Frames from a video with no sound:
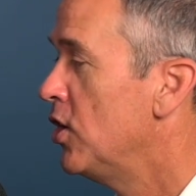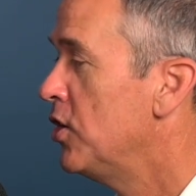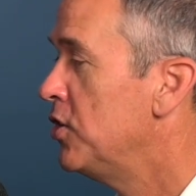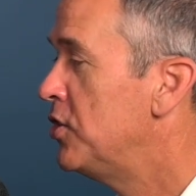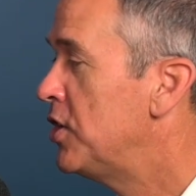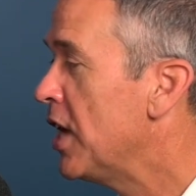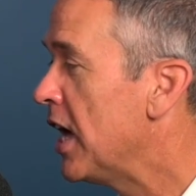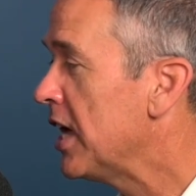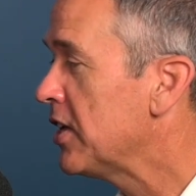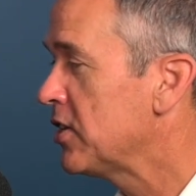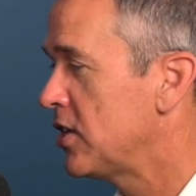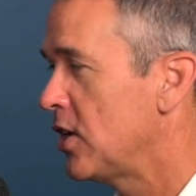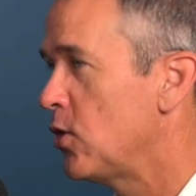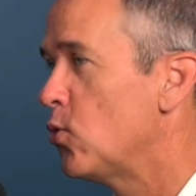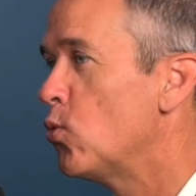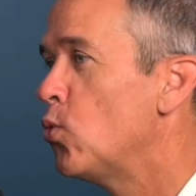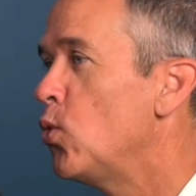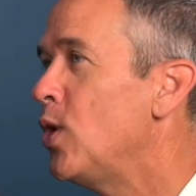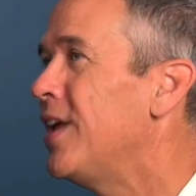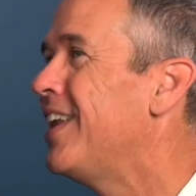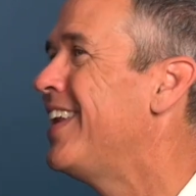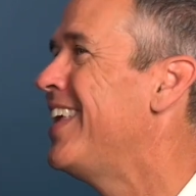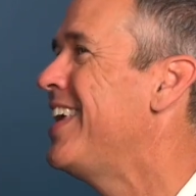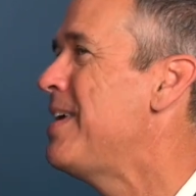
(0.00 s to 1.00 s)
Does it
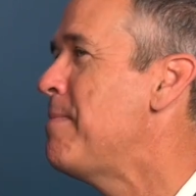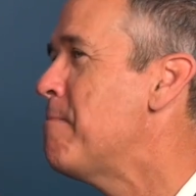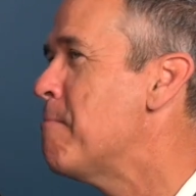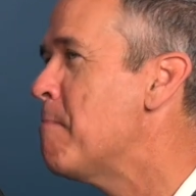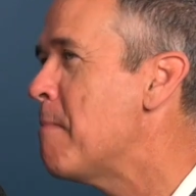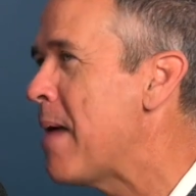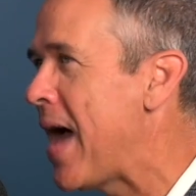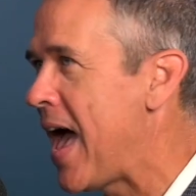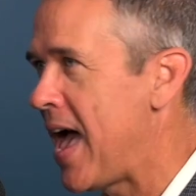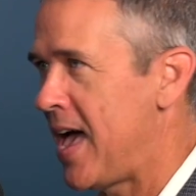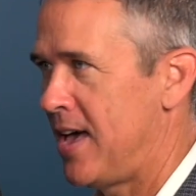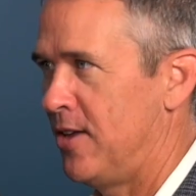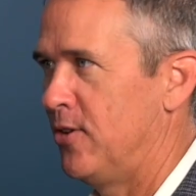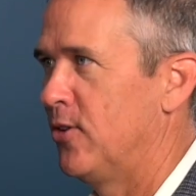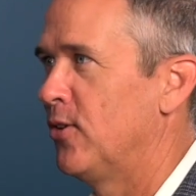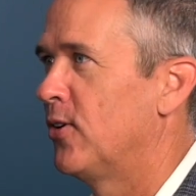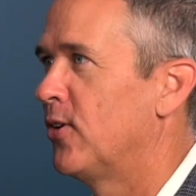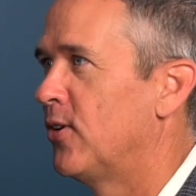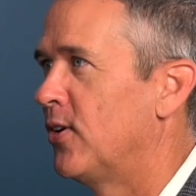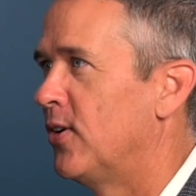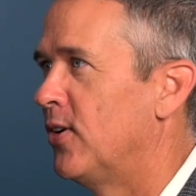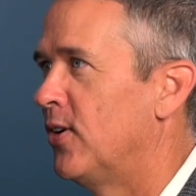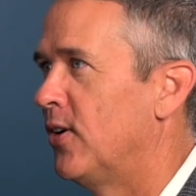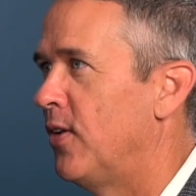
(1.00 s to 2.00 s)
really
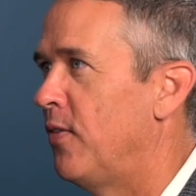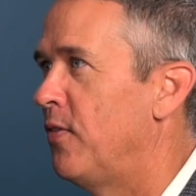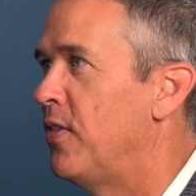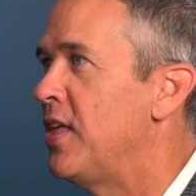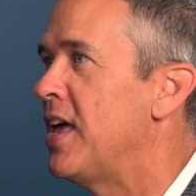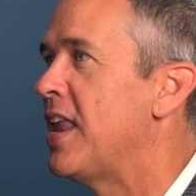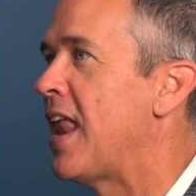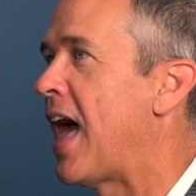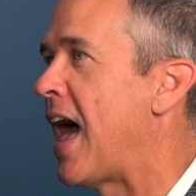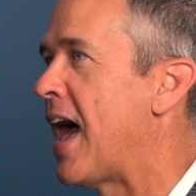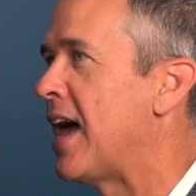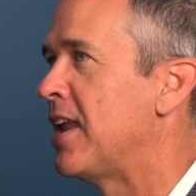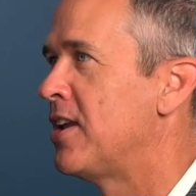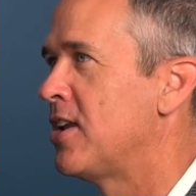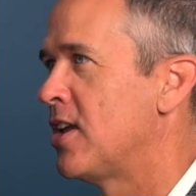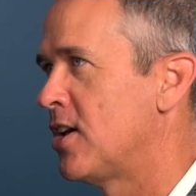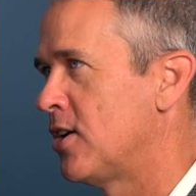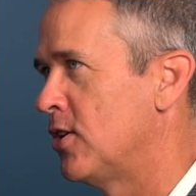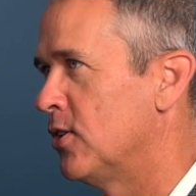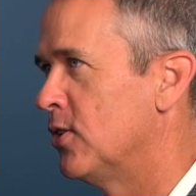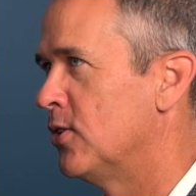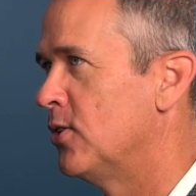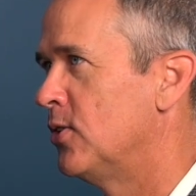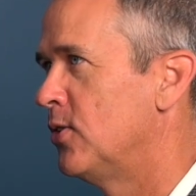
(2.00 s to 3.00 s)
matter that I
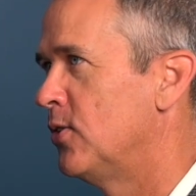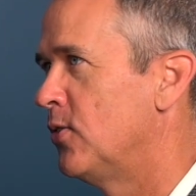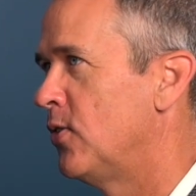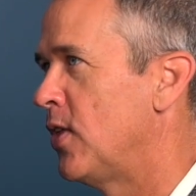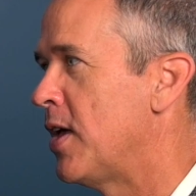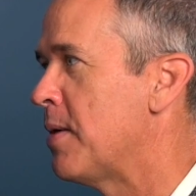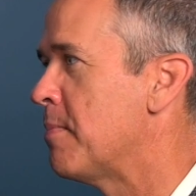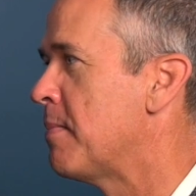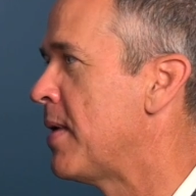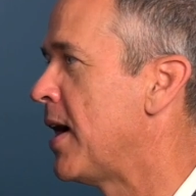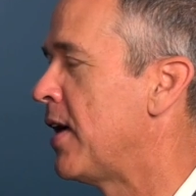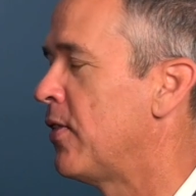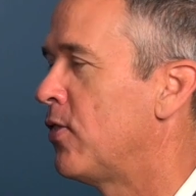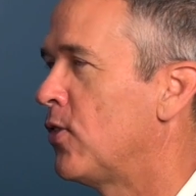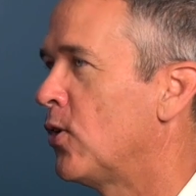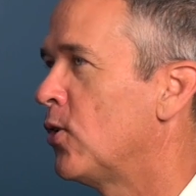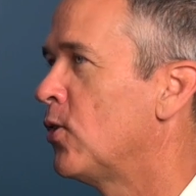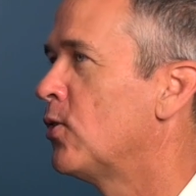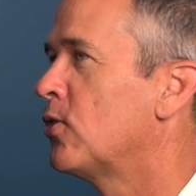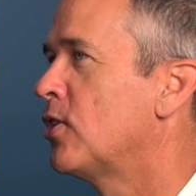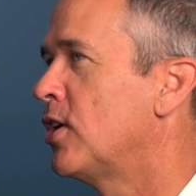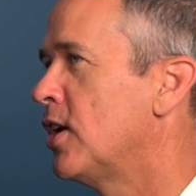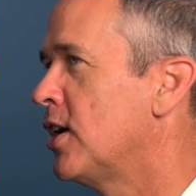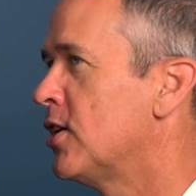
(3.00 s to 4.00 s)
know that my
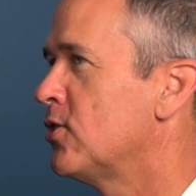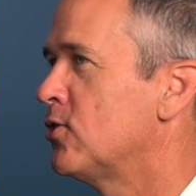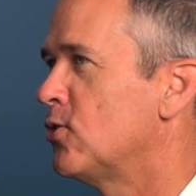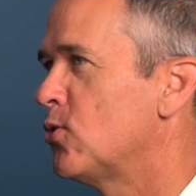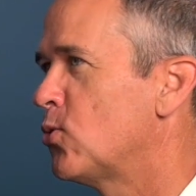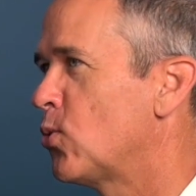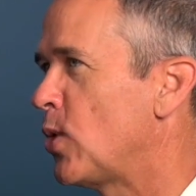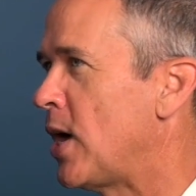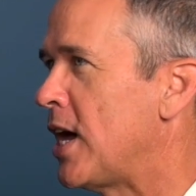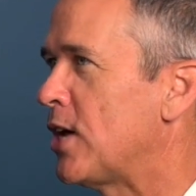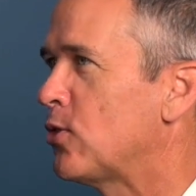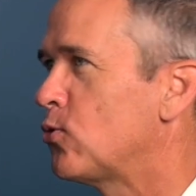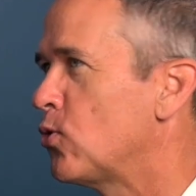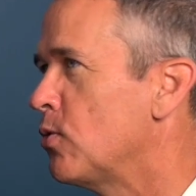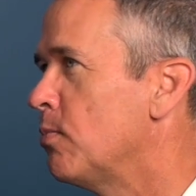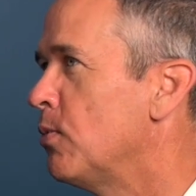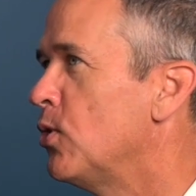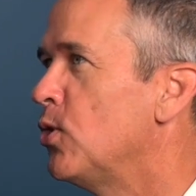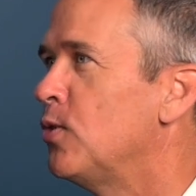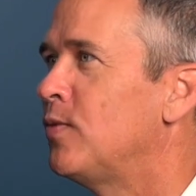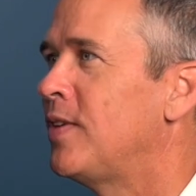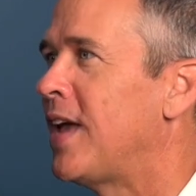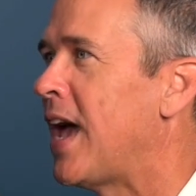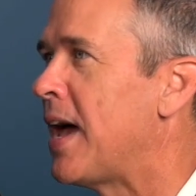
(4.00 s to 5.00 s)
third cousin twice
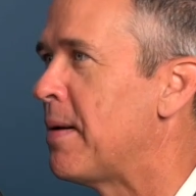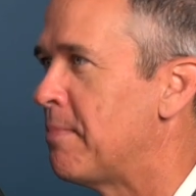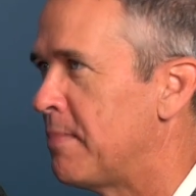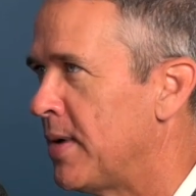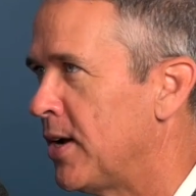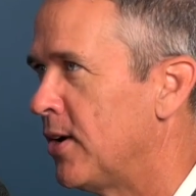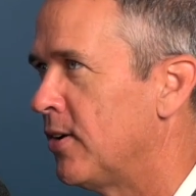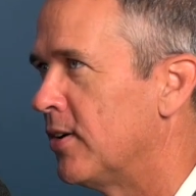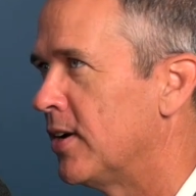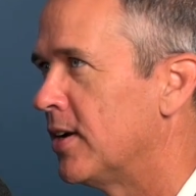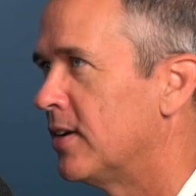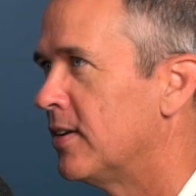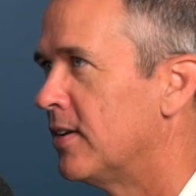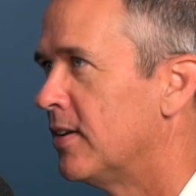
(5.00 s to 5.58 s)
removed got married?